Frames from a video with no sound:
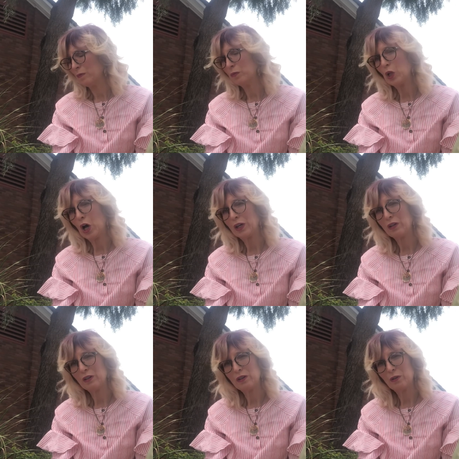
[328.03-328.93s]
block
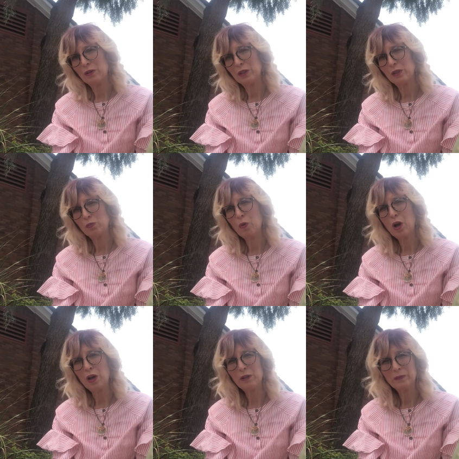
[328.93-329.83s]
or this
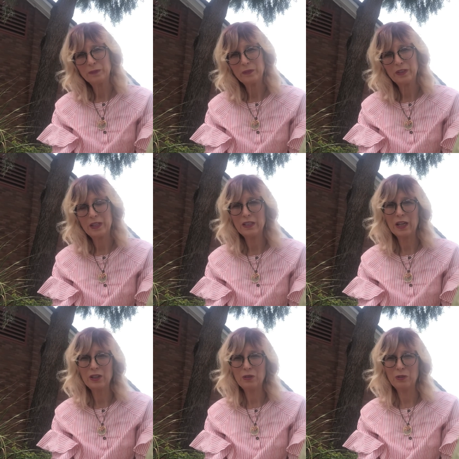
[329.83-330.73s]
wall that they'd
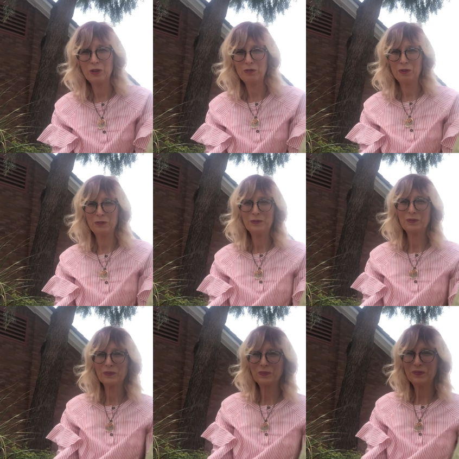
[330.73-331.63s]
like to work through.
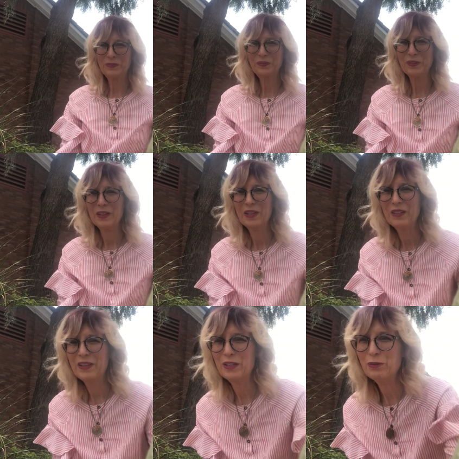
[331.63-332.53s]

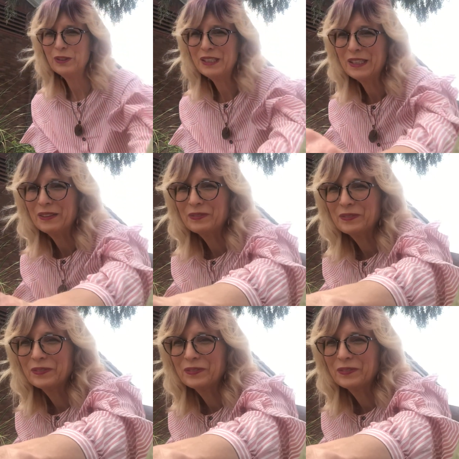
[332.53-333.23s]
Thanks for listening.